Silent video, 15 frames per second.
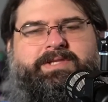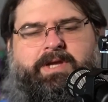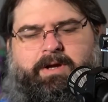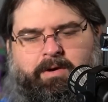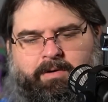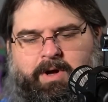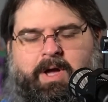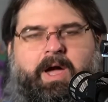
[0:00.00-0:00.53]
They
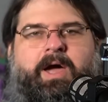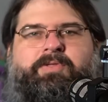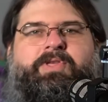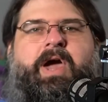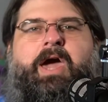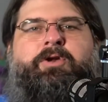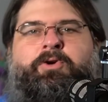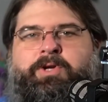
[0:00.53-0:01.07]
go,
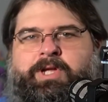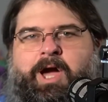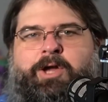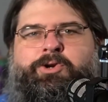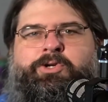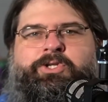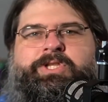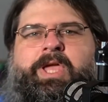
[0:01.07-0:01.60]
I don't
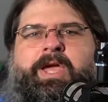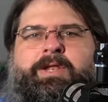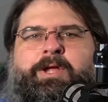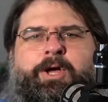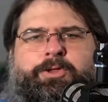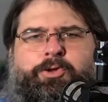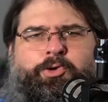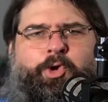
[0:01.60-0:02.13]
understand
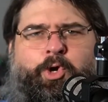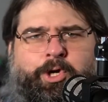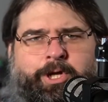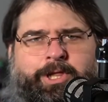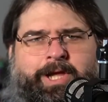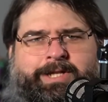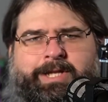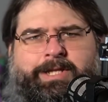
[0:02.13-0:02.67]
this whole
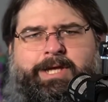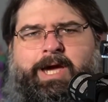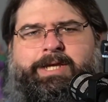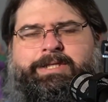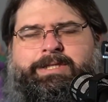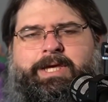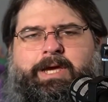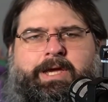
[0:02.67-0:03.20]
collecting
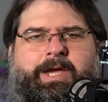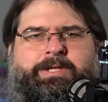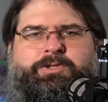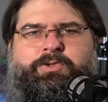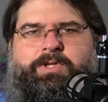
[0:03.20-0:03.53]
dice thing.